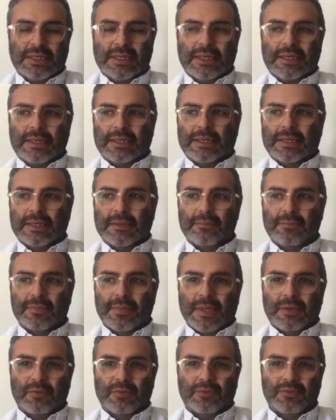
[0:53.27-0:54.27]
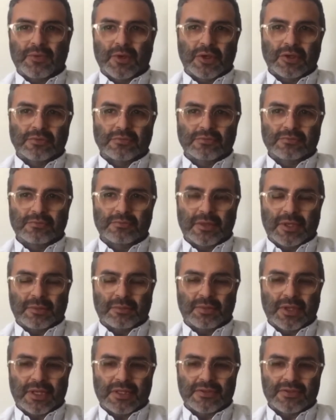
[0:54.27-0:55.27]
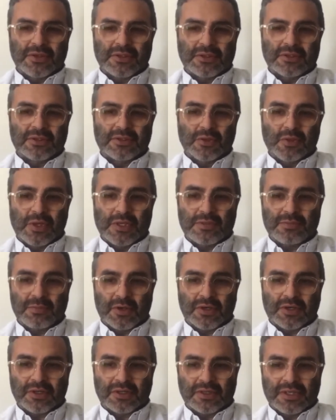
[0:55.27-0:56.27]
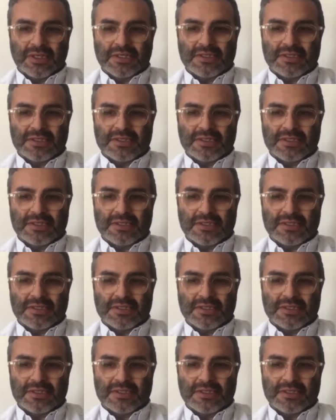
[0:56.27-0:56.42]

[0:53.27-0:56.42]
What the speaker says: And we've got big plans to enter the US market next